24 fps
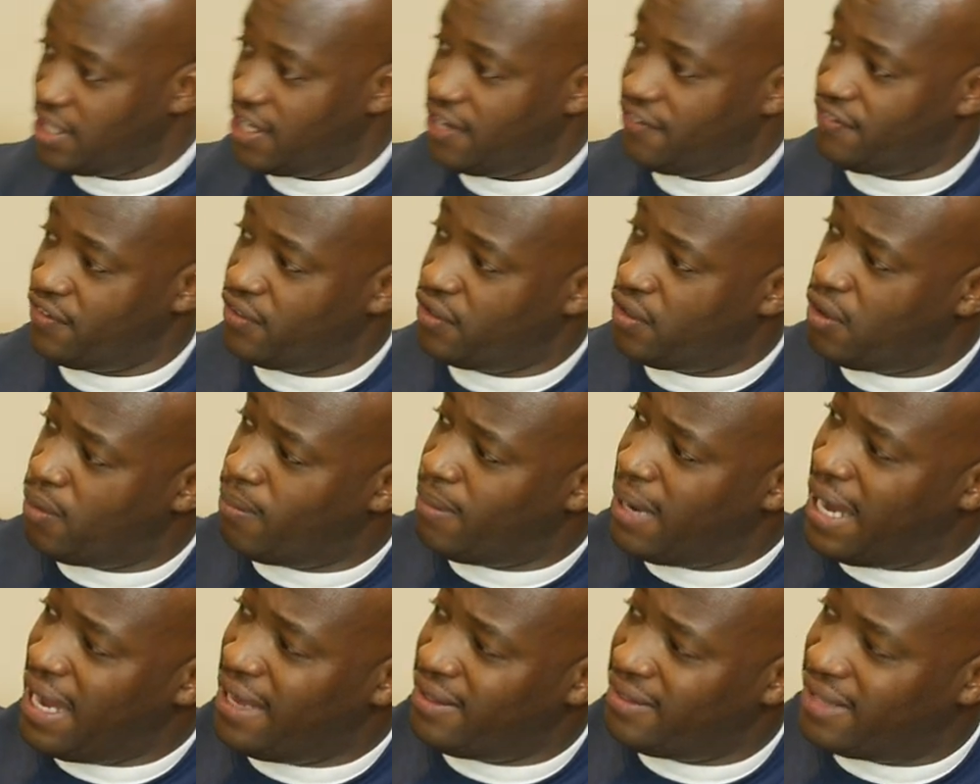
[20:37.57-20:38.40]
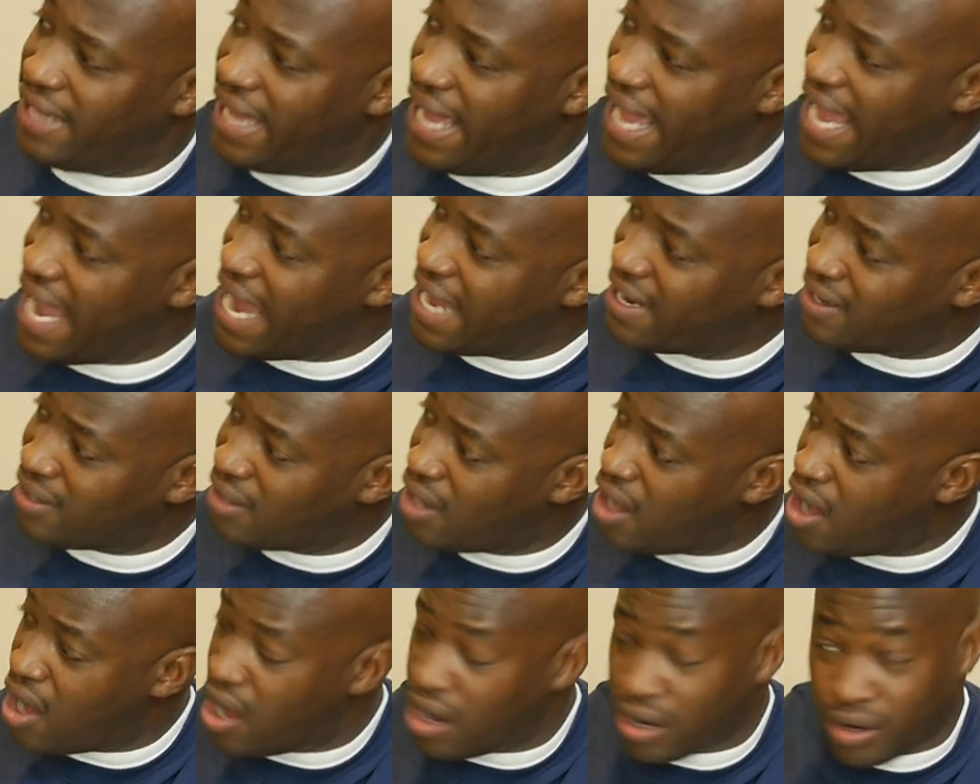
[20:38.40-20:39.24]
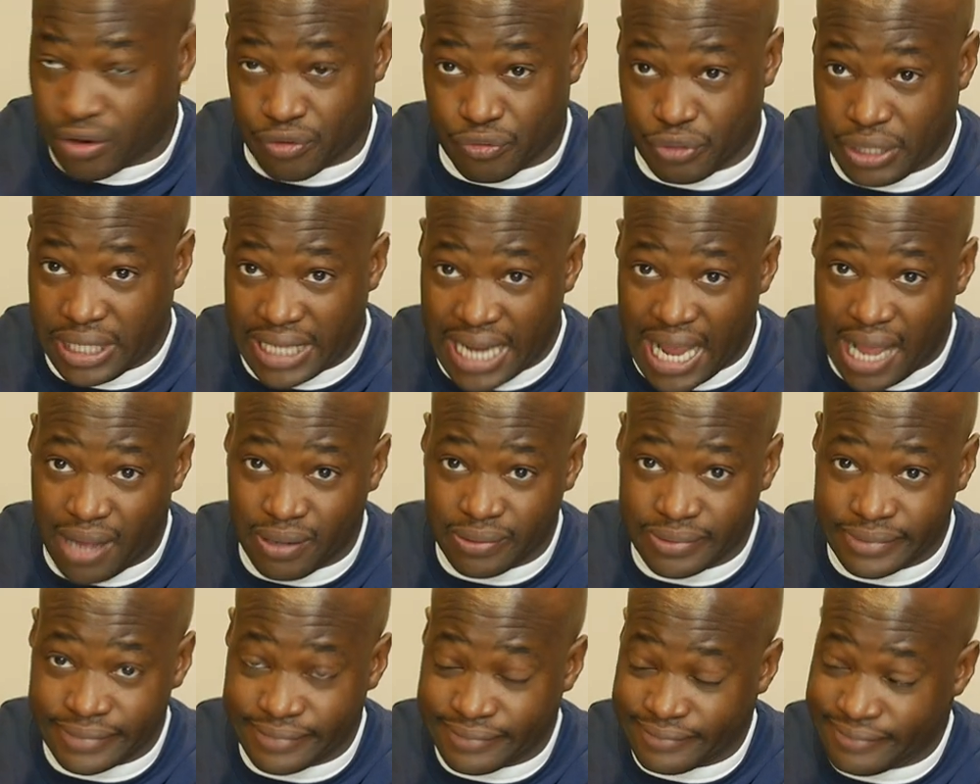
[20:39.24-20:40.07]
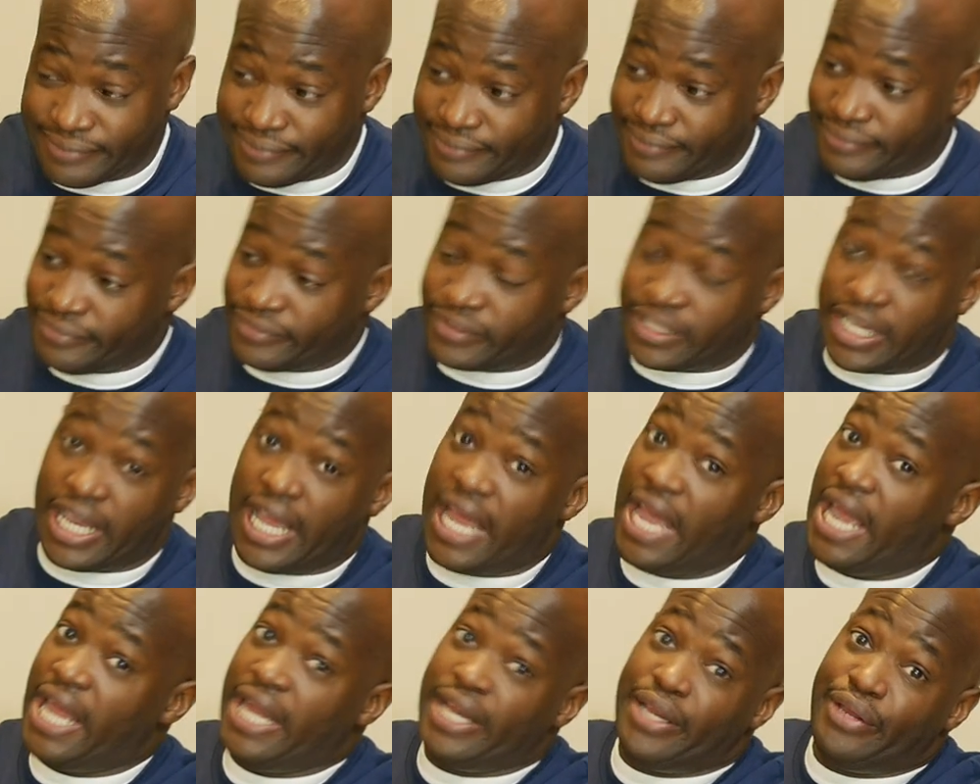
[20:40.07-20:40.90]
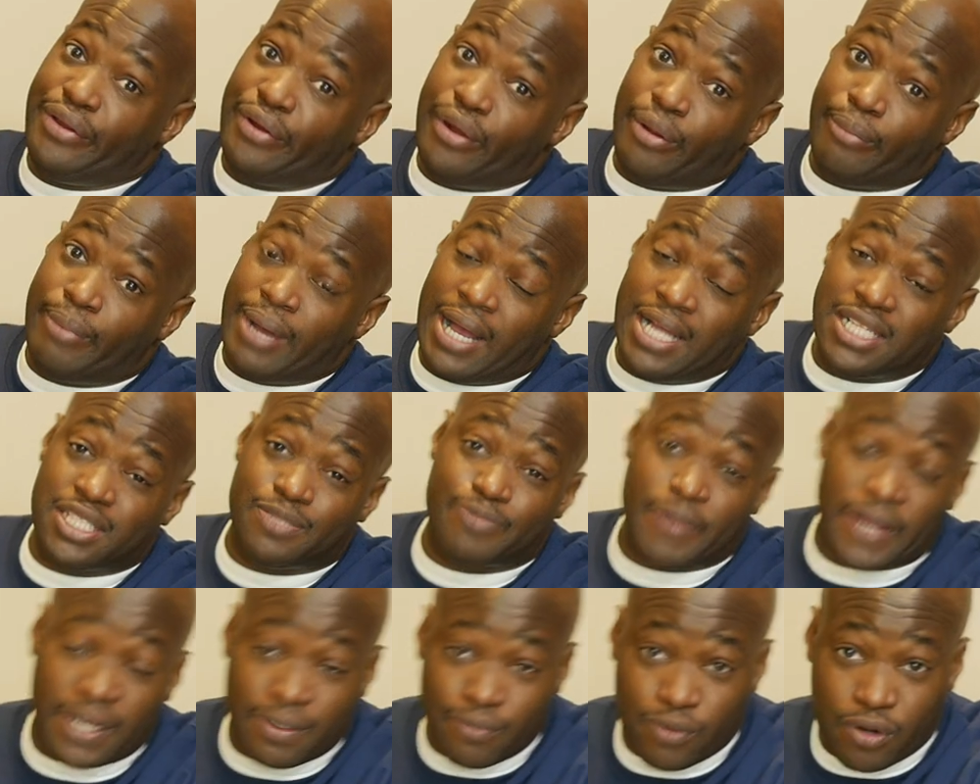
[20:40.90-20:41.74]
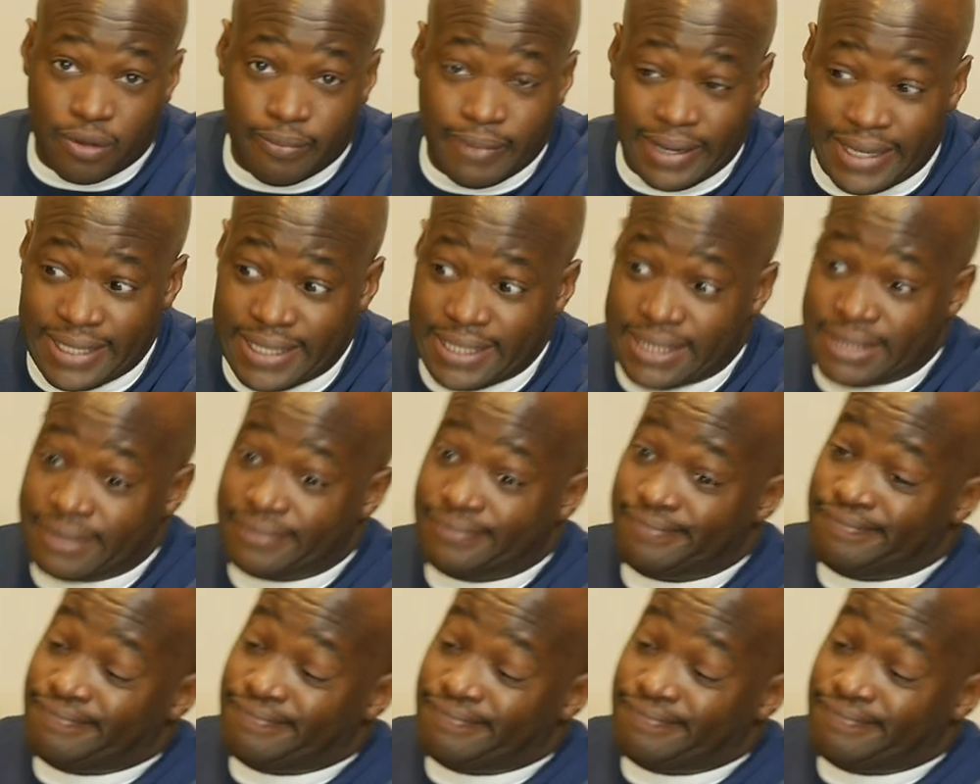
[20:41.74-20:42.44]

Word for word: if you don't mind the analog readout, and you don't mind spending more money,